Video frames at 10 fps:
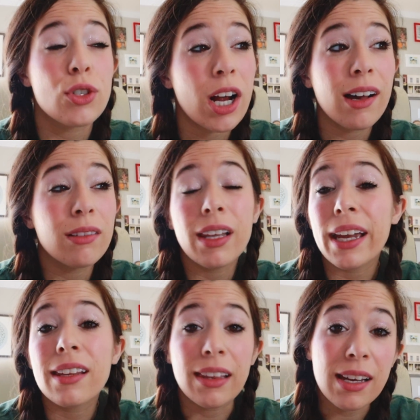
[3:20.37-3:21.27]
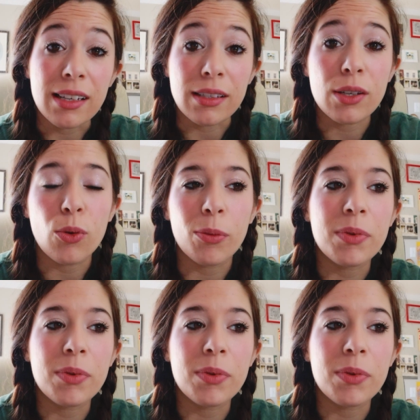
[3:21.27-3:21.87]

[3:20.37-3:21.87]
childlike things or